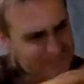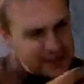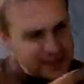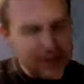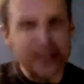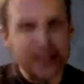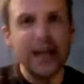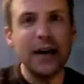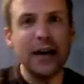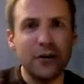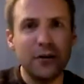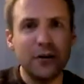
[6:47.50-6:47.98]

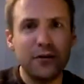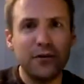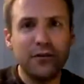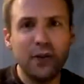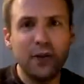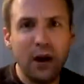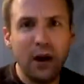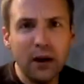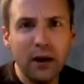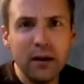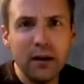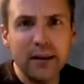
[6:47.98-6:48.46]
look how
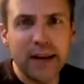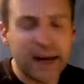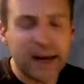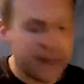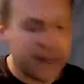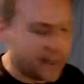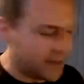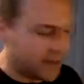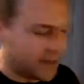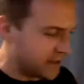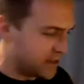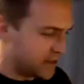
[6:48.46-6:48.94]
far
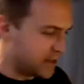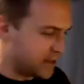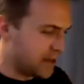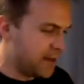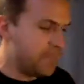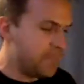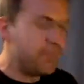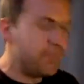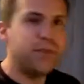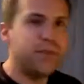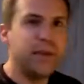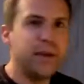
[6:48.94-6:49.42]
that is.
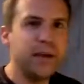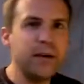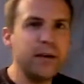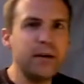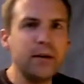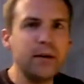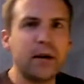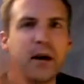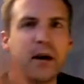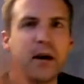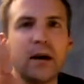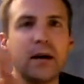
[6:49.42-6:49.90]

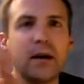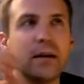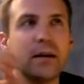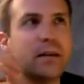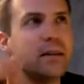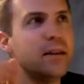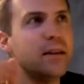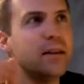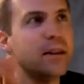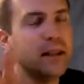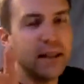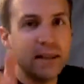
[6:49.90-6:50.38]
There are,
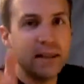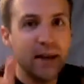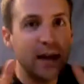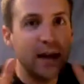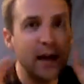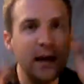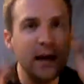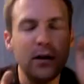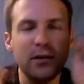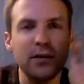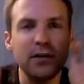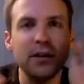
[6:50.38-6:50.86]
the
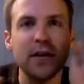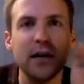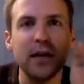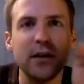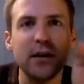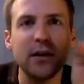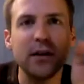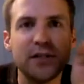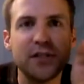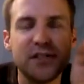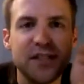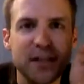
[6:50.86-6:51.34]

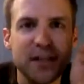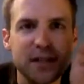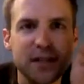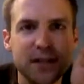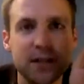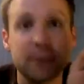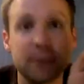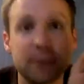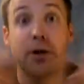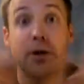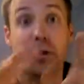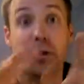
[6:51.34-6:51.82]
healthcare
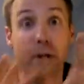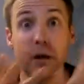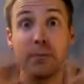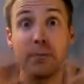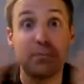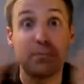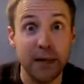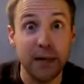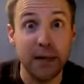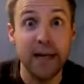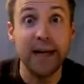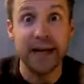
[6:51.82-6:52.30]
system on our
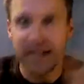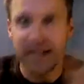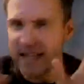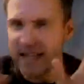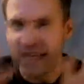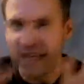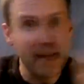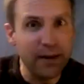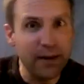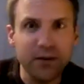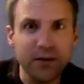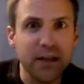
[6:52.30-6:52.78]
planet
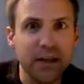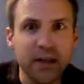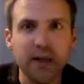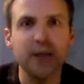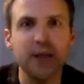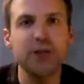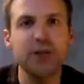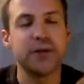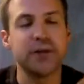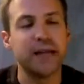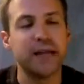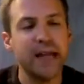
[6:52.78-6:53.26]
in every
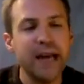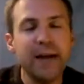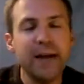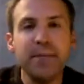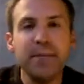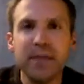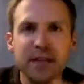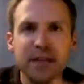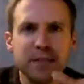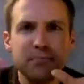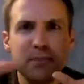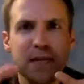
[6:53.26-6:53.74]
country
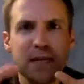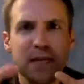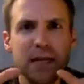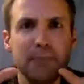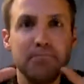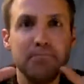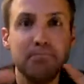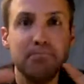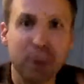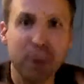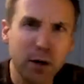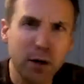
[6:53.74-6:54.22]
is
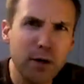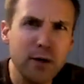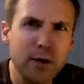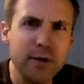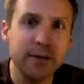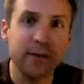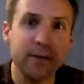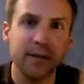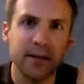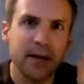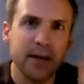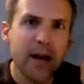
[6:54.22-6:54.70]
being
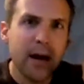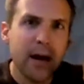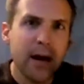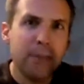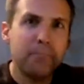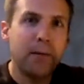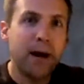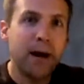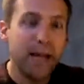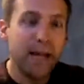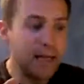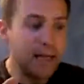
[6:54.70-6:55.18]
burdened
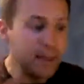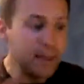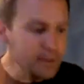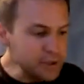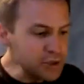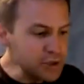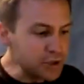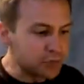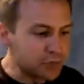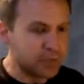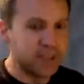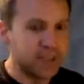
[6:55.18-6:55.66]
by
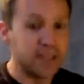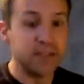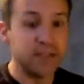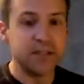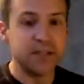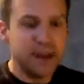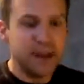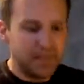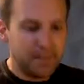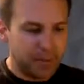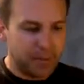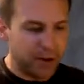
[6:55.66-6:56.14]

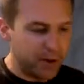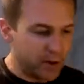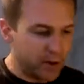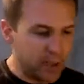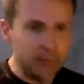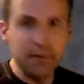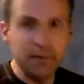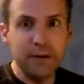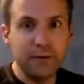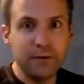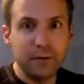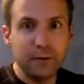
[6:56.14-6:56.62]
injuries that are
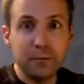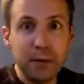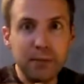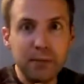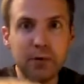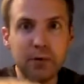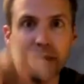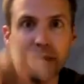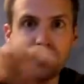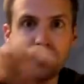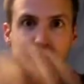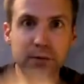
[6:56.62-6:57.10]
coming from
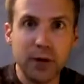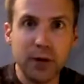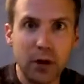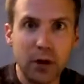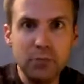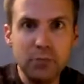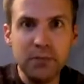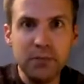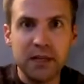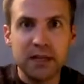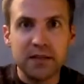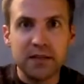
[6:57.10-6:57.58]
people going from the
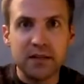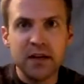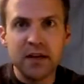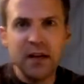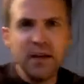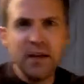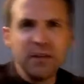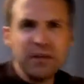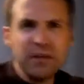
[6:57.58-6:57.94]
home keys